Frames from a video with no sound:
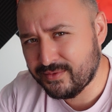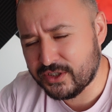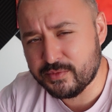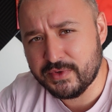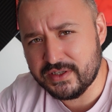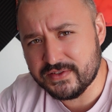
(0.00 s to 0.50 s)

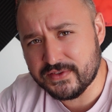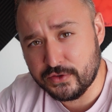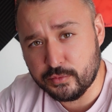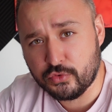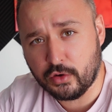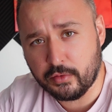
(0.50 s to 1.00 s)
which means that
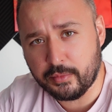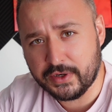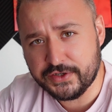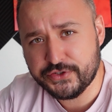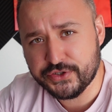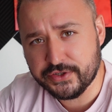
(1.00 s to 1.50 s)
you
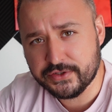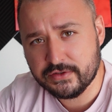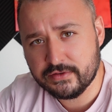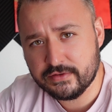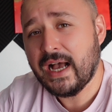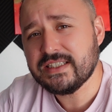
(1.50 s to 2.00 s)
probably should.
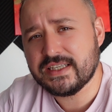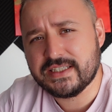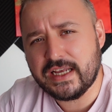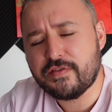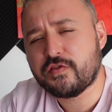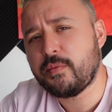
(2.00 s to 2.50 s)
As I
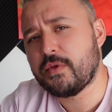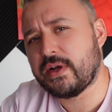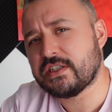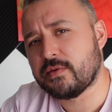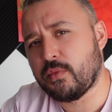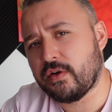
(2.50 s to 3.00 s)
said, from the
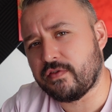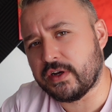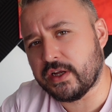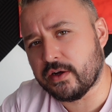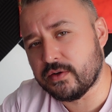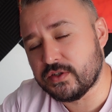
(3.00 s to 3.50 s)
rest of my
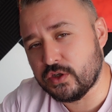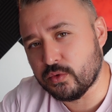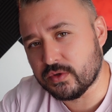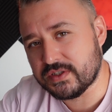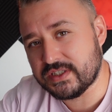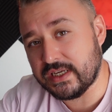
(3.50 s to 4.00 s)
videos, you
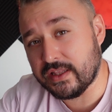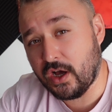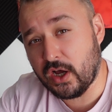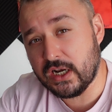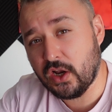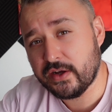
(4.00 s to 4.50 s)
will see that
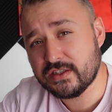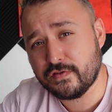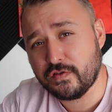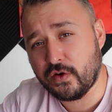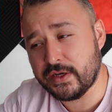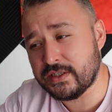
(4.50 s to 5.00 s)
I like to
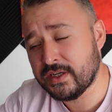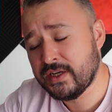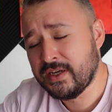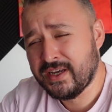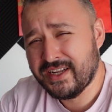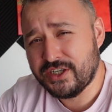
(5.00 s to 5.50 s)
find
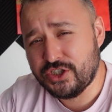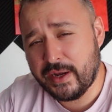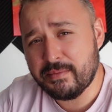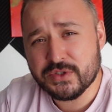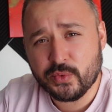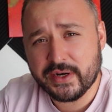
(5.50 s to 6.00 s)

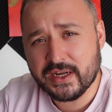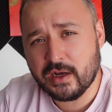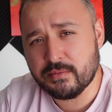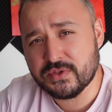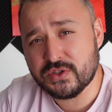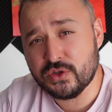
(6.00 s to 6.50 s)
gems when it
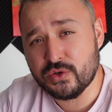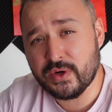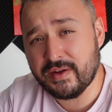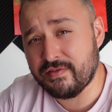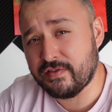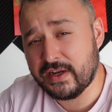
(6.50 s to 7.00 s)
comes to
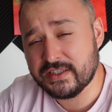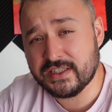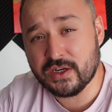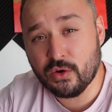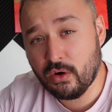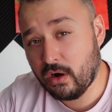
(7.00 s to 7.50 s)

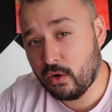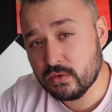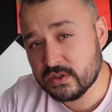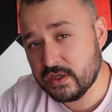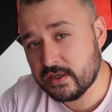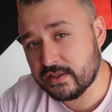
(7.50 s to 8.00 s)
investing or
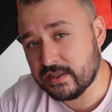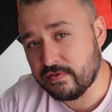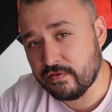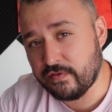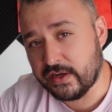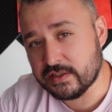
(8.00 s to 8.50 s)
alternative
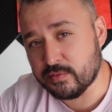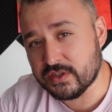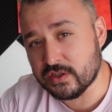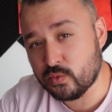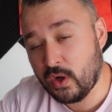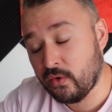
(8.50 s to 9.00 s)
investments
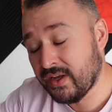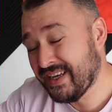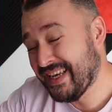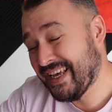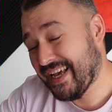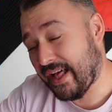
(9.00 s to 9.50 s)
as well.
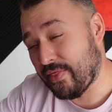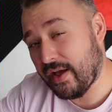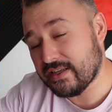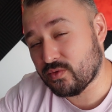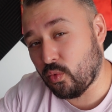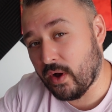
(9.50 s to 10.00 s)
And
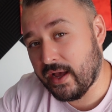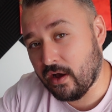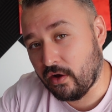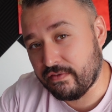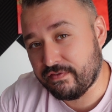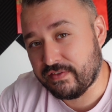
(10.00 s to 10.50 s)
that's where
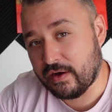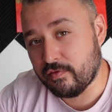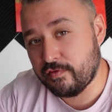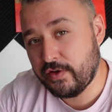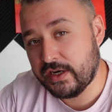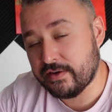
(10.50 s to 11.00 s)
I
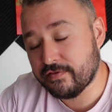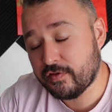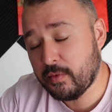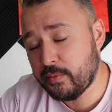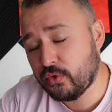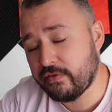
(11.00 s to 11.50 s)
found Vint.
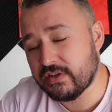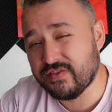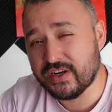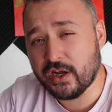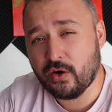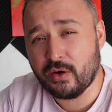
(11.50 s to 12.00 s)
From my previous
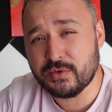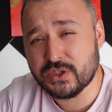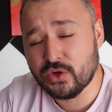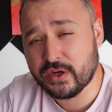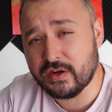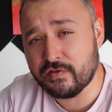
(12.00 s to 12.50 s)
video, I was
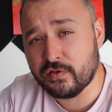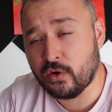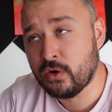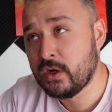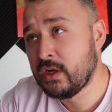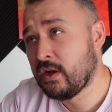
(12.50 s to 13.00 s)
looking
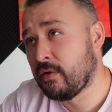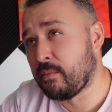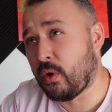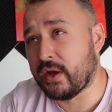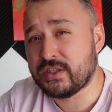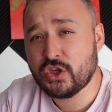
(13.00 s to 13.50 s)
for
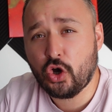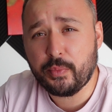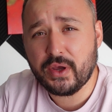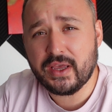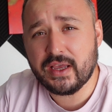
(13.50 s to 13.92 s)
my top